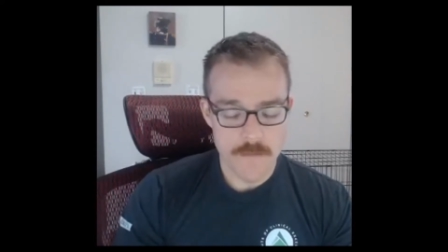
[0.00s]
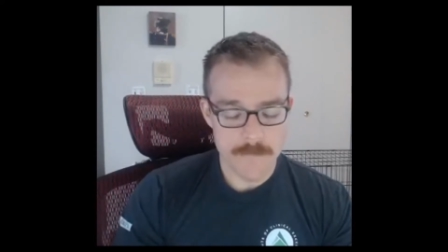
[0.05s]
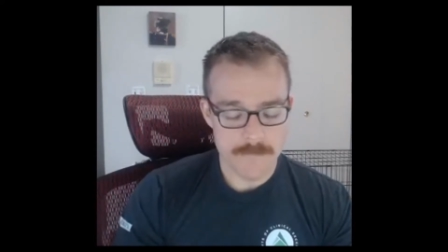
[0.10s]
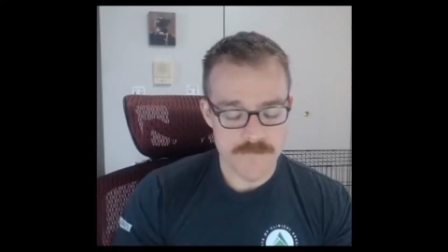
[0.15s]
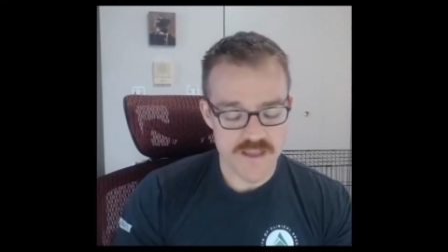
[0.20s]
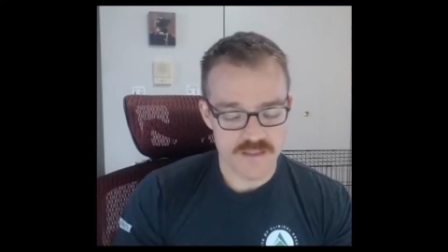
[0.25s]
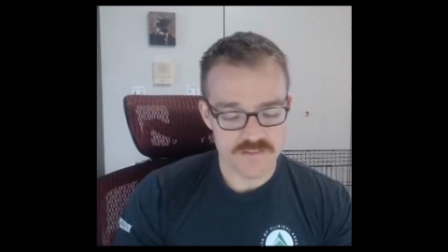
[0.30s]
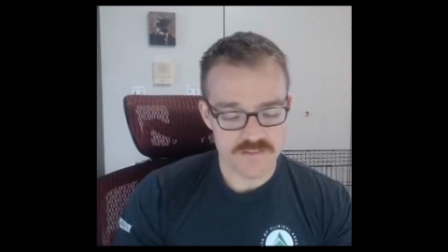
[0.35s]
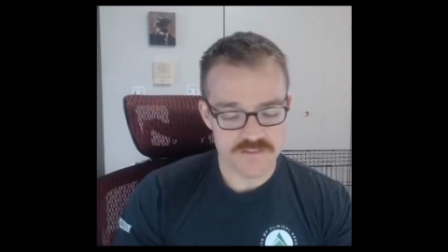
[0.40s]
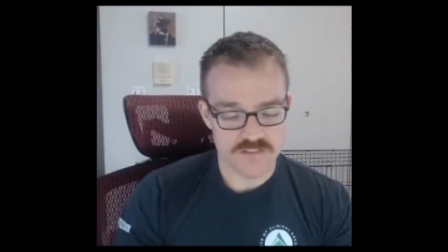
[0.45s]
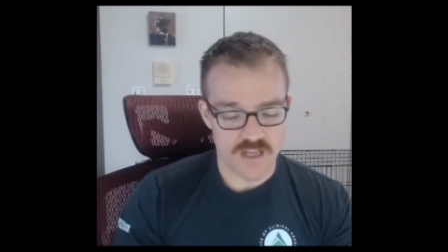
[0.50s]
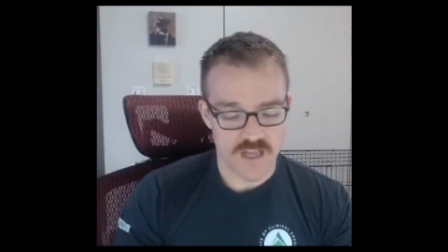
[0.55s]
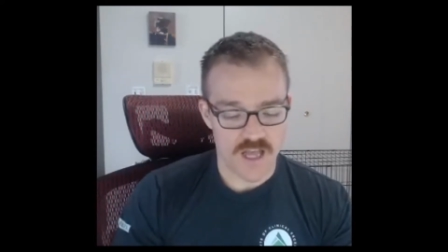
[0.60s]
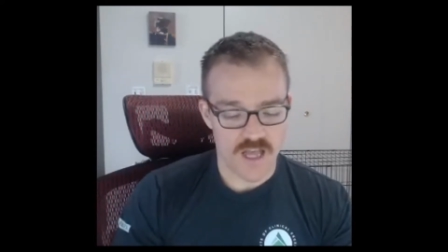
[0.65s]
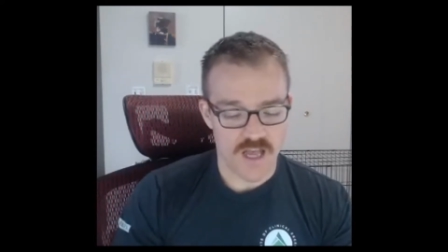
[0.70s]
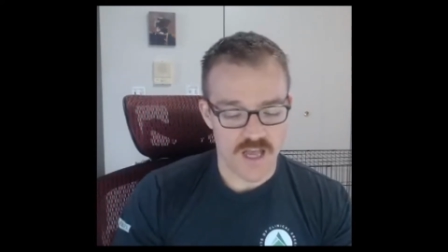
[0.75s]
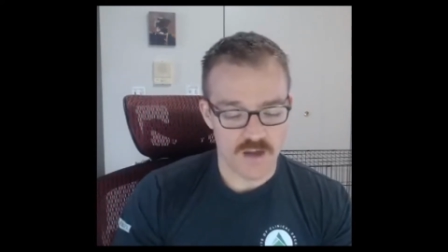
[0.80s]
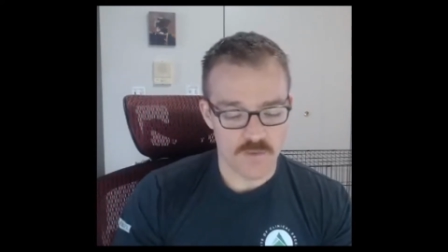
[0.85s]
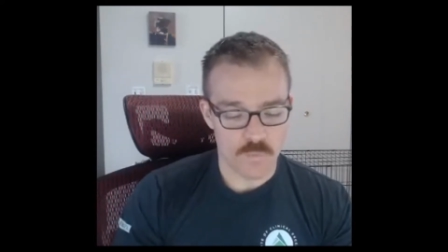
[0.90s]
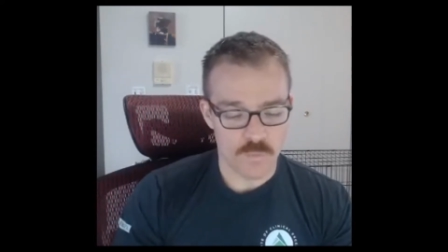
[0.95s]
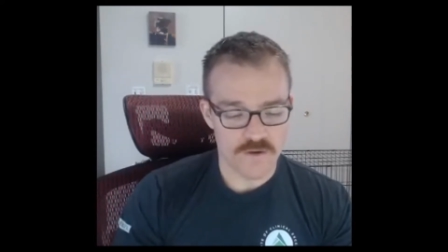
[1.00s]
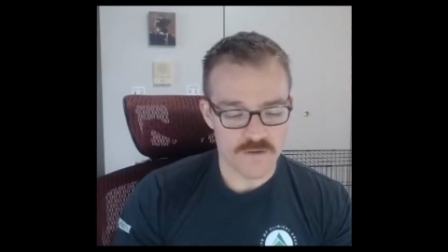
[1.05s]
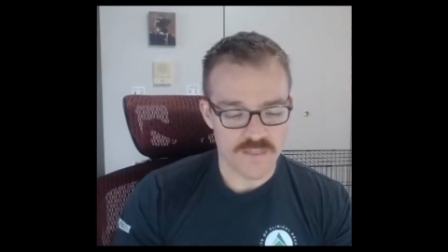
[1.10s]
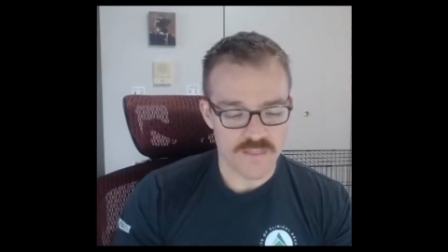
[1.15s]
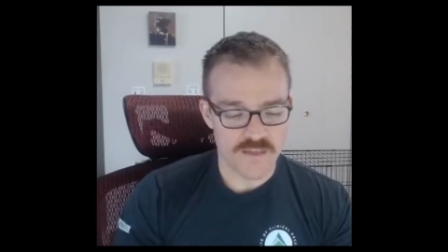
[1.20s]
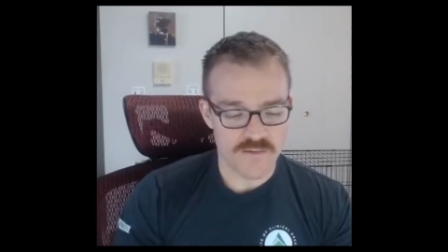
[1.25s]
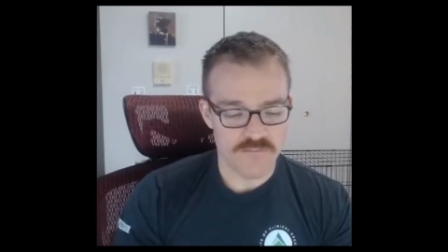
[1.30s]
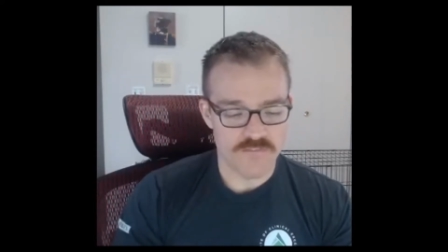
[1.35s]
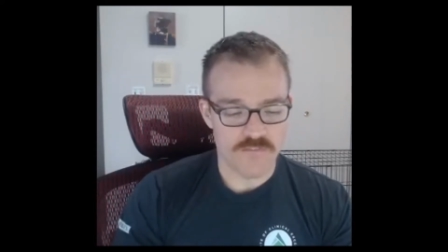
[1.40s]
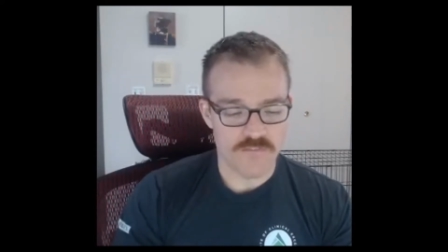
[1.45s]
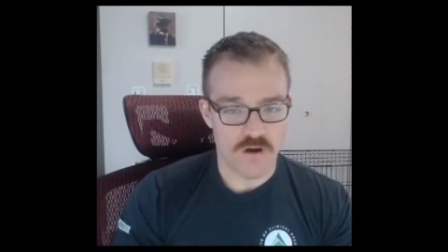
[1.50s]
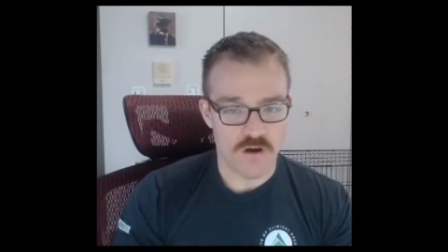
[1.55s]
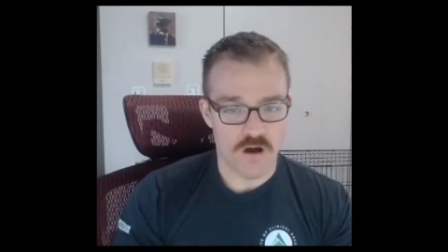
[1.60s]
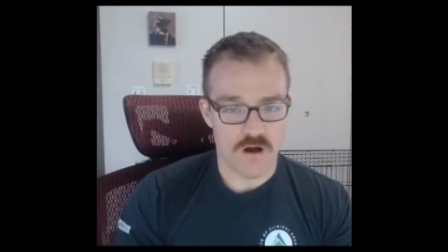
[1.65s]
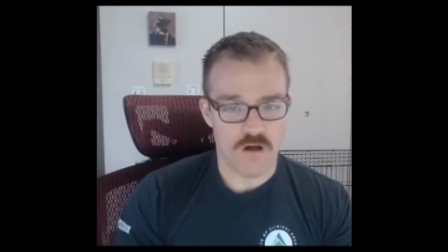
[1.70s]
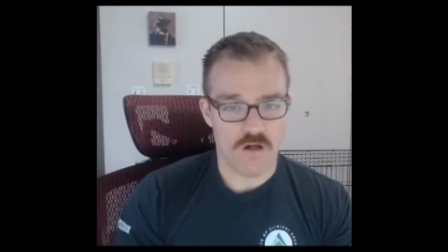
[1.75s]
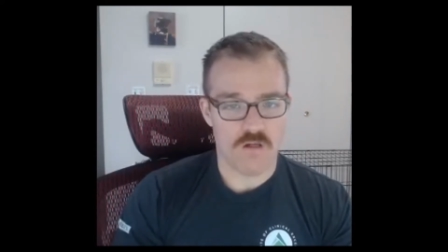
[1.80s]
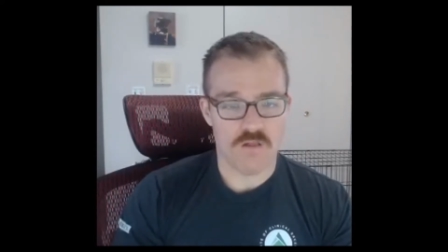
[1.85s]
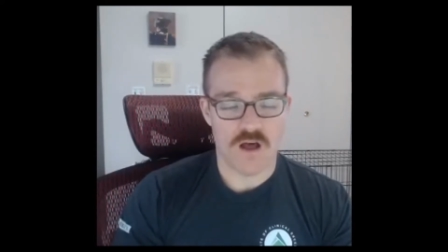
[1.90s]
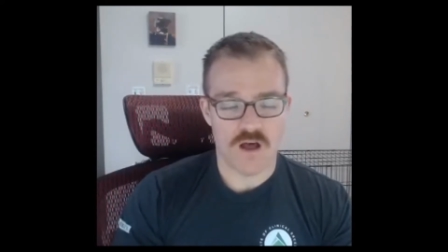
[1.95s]
based on where they
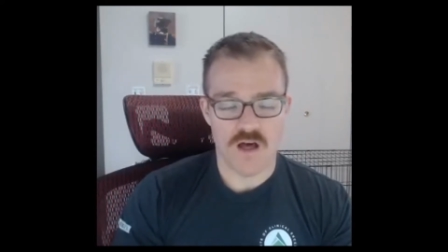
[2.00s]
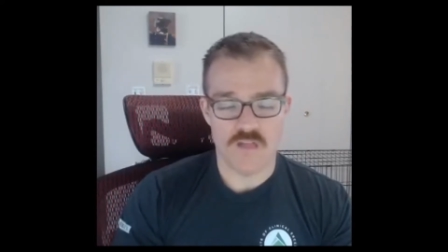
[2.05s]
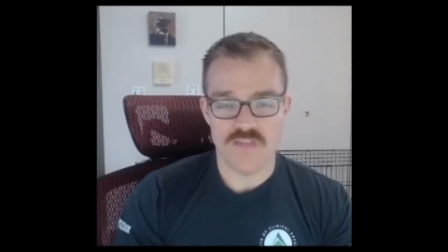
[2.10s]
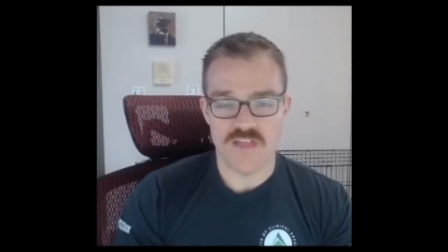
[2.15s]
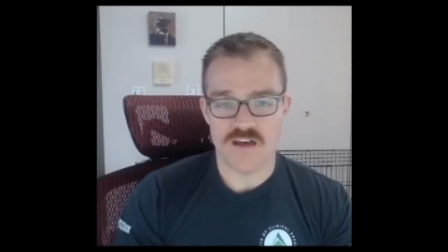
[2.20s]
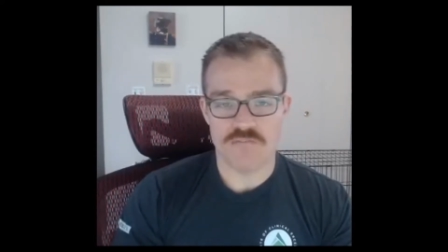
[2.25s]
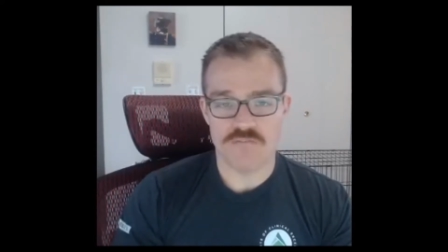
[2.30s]
fall on that